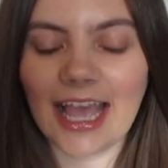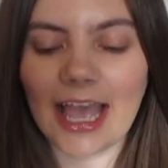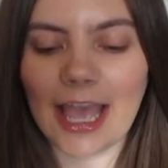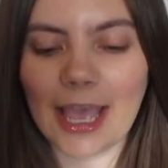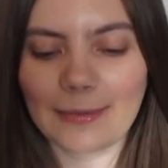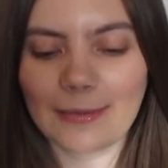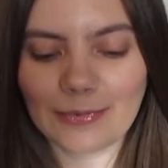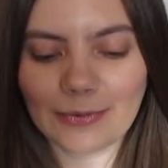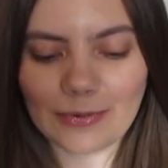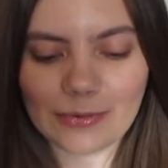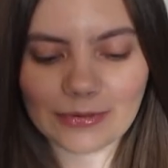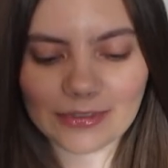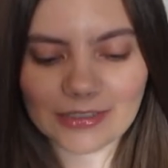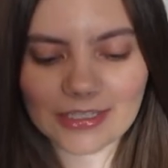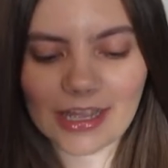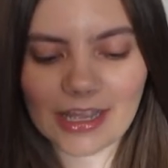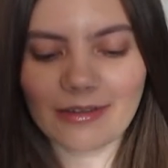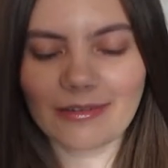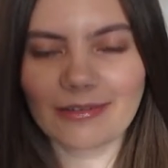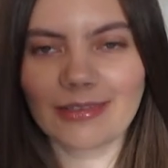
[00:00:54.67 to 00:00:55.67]

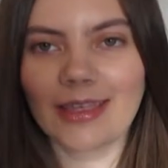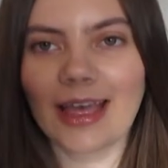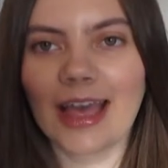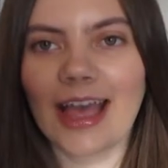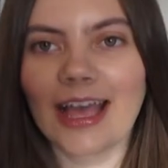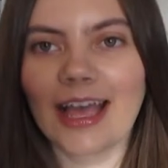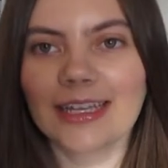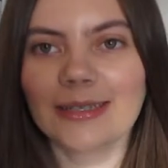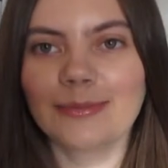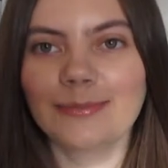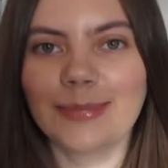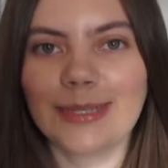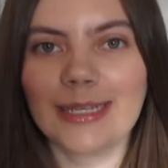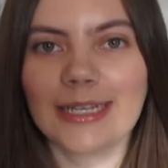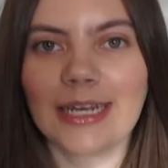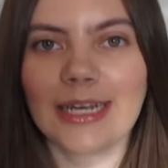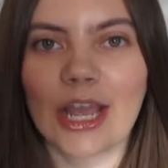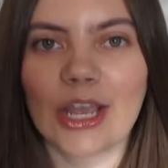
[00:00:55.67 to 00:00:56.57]
Also, there has been